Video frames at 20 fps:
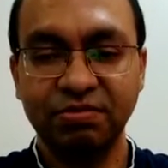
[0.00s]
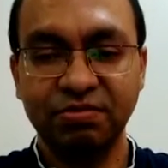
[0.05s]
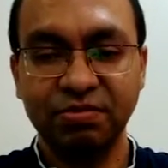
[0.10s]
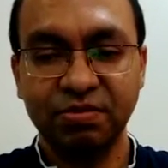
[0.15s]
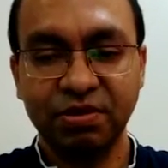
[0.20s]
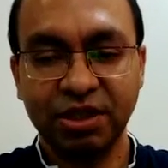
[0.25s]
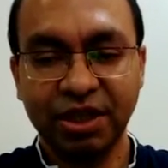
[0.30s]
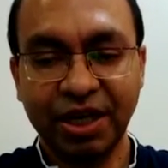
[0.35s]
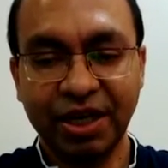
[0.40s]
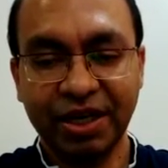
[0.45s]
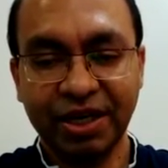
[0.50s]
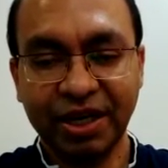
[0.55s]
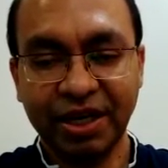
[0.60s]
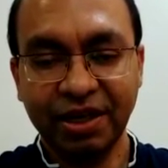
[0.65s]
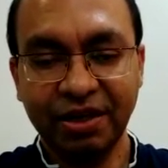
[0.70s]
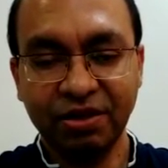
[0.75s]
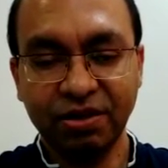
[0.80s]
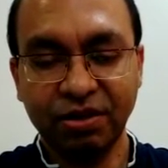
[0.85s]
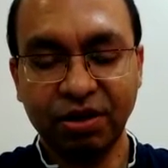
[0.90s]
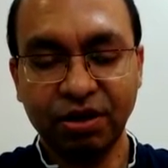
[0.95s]

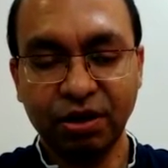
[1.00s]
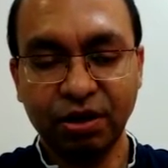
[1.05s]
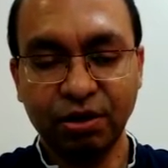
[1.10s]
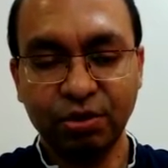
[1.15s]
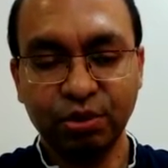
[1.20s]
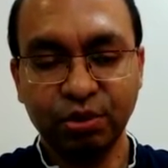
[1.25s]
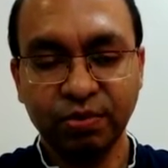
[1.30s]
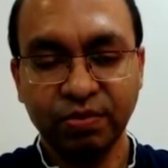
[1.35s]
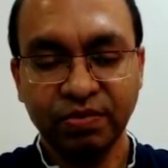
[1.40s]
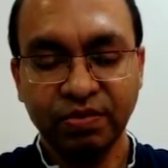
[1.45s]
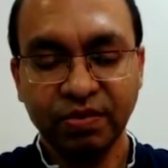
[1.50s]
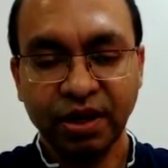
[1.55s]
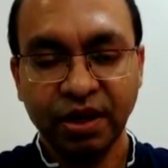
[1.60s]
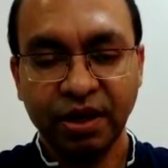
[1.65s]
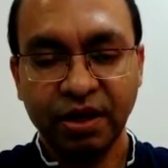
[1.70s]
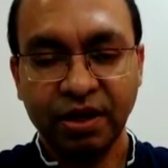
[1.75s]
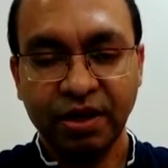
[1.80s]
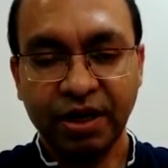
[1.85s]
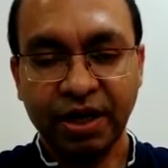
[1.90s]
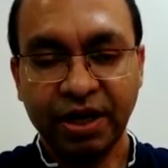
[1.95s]
selecting lot of
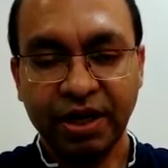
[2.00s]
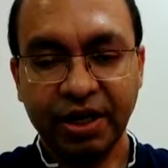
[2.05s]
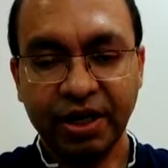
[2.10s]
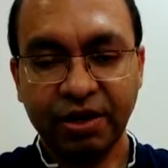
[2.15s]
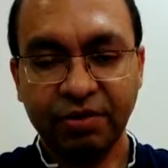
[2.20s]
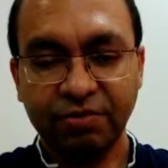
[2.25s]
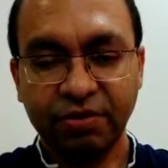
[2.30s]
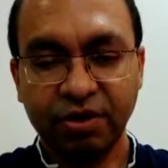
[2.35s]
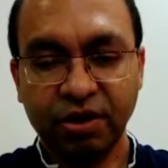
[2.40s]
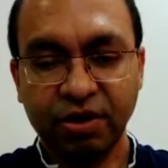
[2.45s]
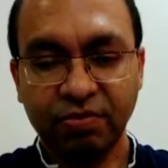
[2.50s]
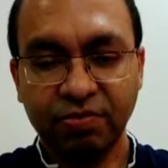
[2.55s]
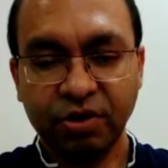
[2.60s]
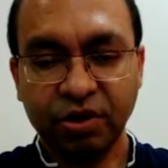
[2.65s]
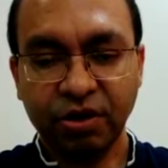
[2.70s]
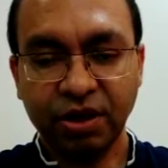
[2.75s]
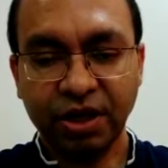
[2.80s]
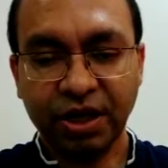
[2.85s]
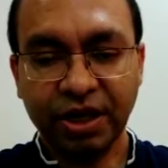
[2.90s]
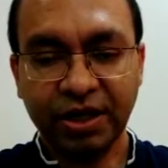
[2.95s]
data from
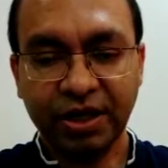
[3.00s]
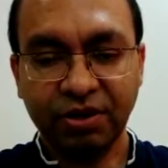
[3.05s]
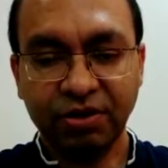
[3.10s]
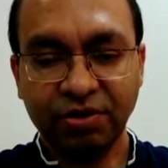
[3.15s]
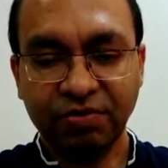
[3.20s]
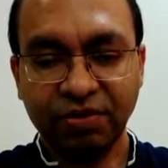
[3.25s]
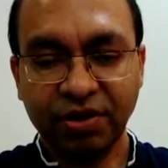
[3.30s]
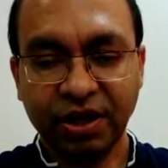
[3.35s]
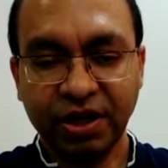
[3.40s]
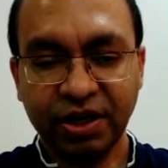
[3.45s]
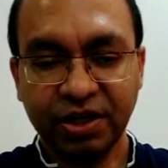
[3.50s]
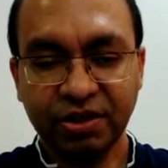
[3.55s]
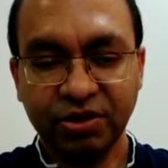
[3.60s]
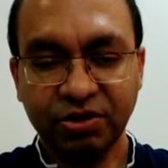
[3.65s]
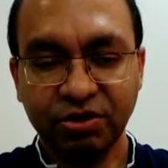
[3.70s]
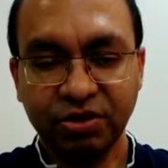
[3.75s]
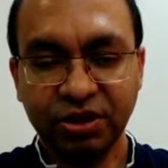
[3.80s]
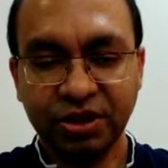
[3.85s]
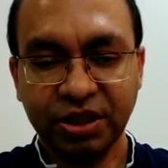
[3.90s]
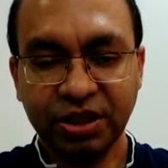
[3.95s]
online and offline
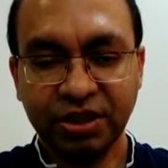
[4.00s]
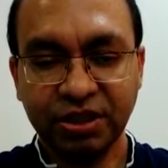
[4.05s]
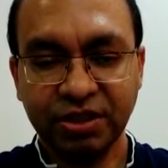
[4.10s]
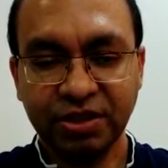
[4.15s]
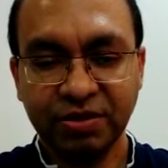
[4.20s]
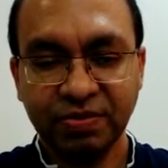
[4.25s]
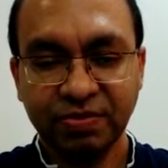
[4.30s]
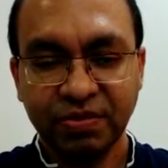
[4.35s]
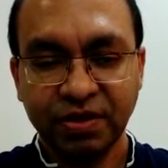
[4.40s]
resources,